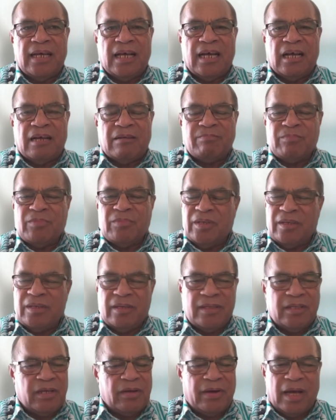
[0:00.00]
Um,
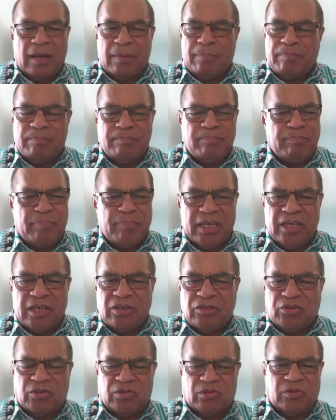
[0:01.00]
there are big
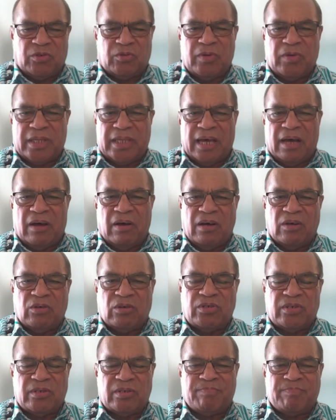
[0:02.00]
issues with our
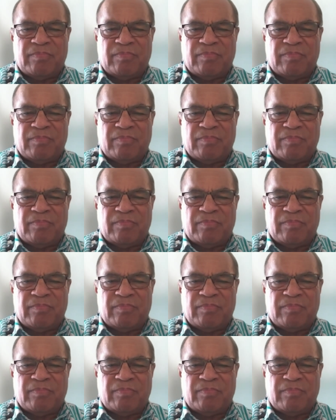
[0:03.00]
ocean